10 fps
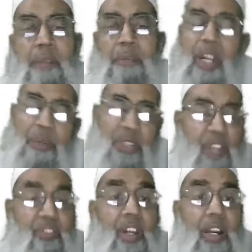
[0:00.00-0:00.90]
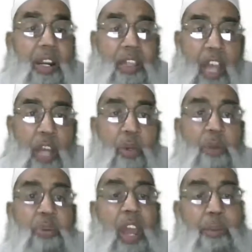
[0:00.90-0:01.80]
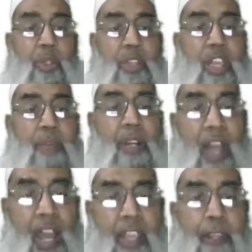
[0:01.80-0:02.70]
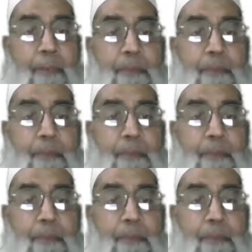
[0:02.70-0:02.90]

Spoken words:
becomes difficult, and therefore we have to keep an eye